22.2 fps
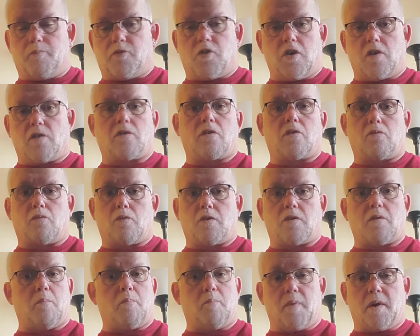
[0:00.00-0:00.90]
Jesus
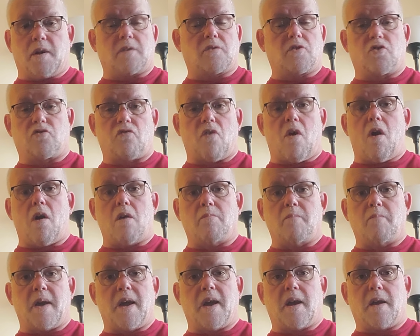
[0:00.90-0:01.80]
was a big,
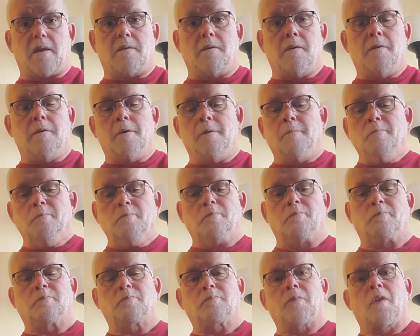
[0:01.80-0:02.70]
strong man.
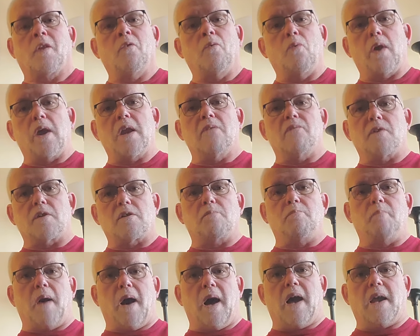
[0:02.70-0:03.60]
The weight of his
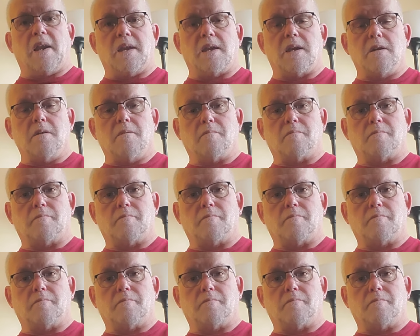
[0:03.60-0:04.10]
body